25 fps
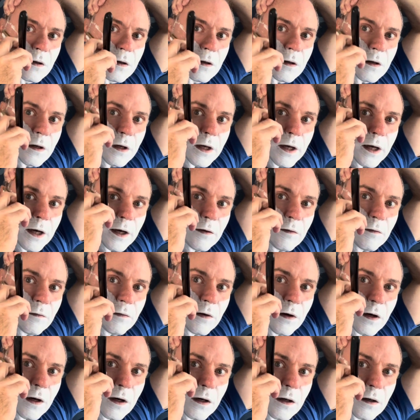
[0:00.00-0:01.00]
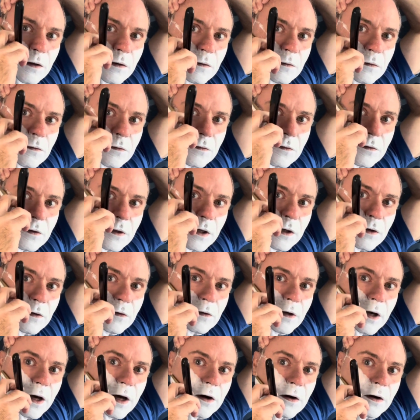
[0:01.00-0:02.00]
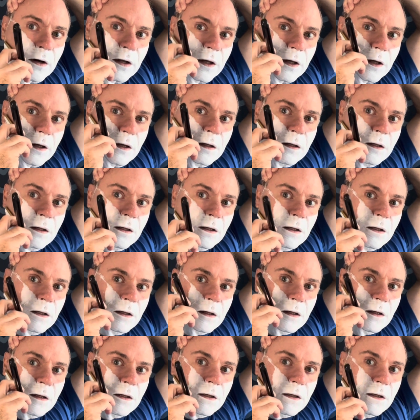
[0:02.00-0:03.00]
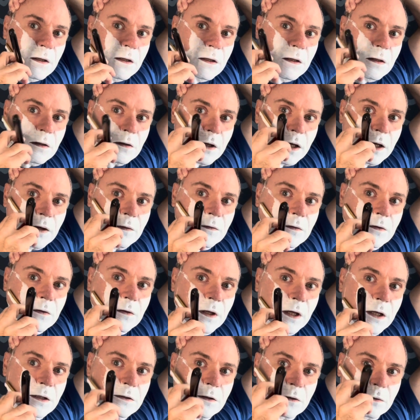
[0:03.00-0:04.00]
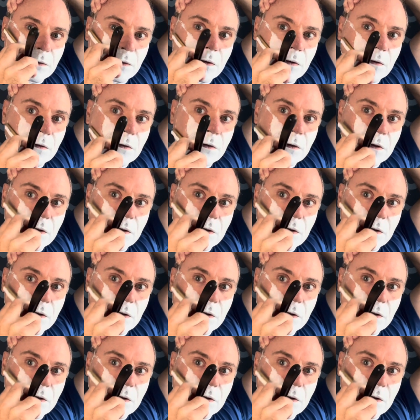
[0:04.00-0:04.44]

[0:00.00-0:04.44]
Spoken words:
I have, what's today, Saturday, so I have 2 days growth.